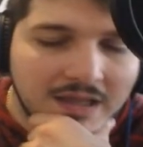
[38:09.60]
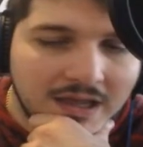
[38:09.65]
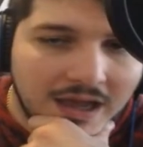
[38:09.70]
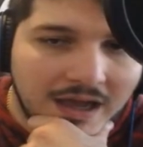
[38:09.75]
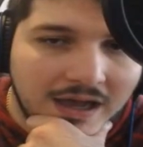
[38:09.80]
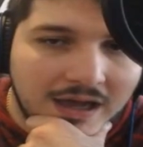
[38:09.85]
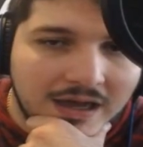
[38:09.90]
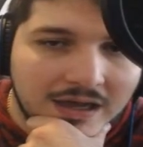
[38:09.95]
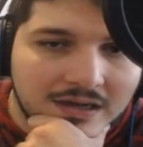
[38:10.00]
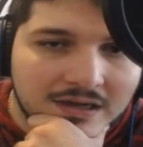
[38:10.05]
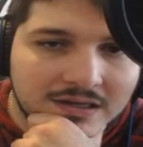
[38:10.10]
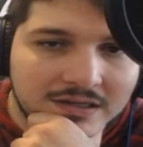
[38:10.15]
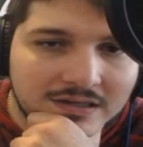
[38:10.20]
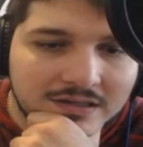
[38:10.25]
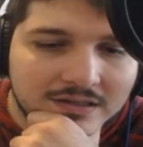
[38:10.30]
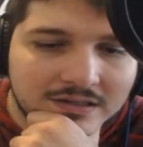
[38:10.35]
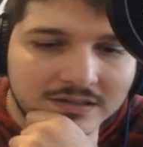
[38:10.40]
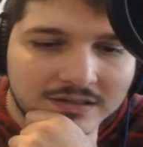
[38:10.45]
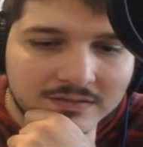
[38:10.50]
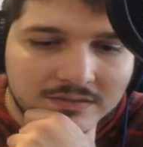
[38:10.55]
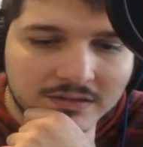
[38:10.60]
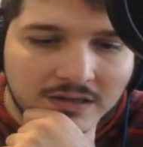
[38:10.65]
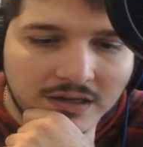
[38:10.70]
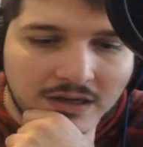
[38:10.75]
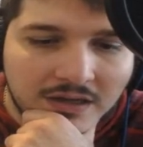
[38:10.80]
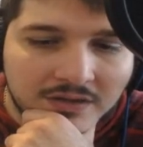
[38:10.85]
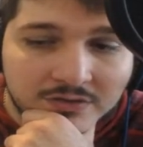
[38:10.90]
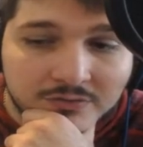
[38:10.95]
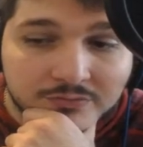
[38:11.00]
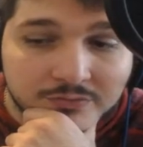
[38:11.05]

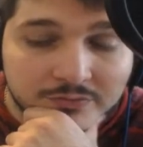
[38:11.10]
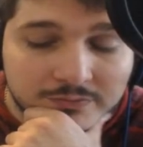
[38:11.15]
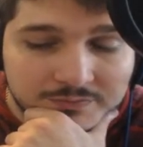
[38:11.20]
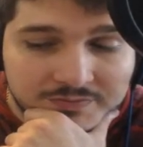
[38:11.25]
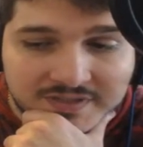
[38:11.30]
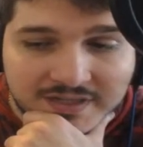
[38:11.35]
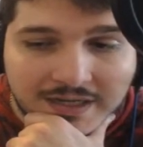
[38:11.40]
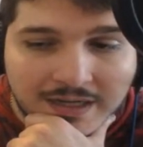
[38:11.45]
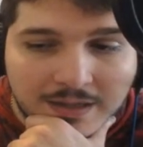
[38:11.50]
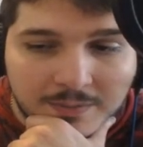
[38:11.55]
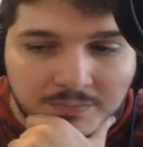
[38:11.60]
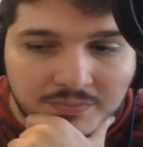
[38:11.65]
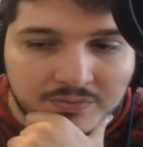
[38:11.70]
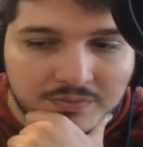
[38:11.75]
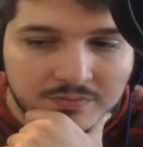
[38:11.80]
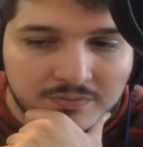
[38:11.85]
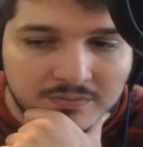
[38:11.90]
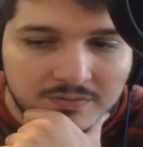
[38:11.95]
On the rooftop,